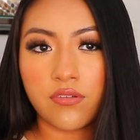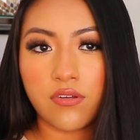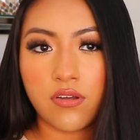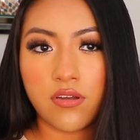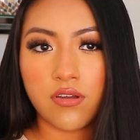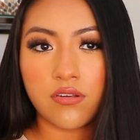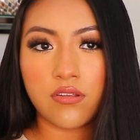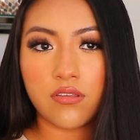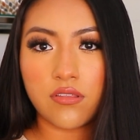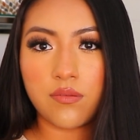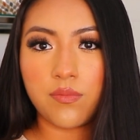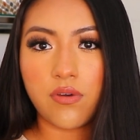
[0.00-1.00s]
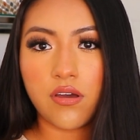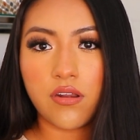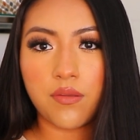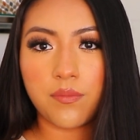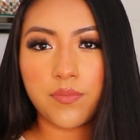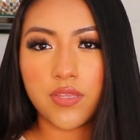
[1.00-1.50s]
on the
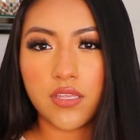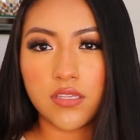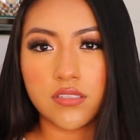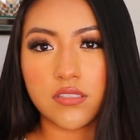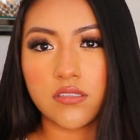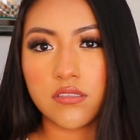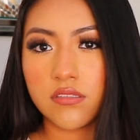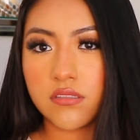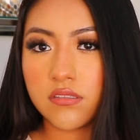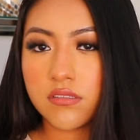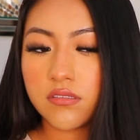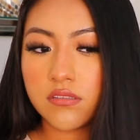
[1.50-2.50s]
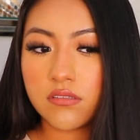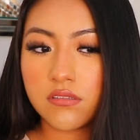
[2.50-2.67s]
bottom pieces,